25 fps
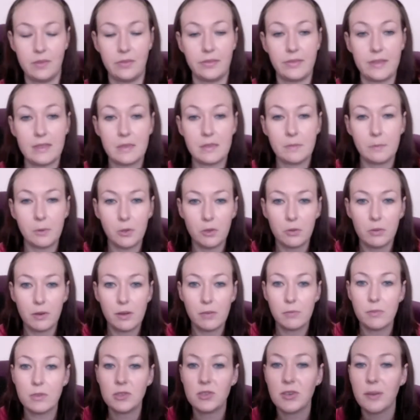This blue
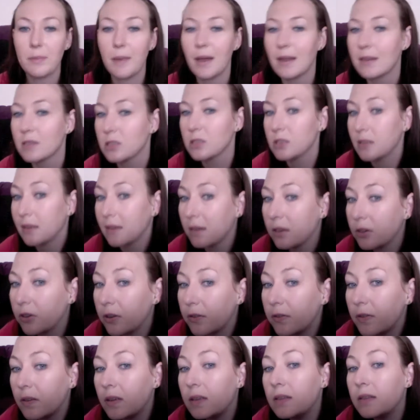one, which I don't know
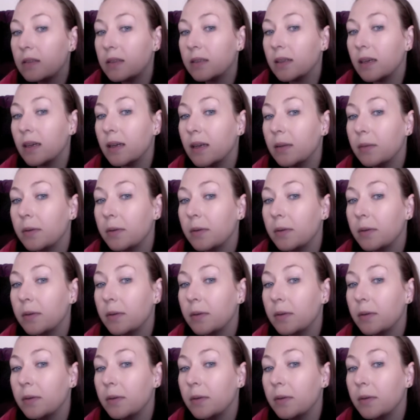if you can see,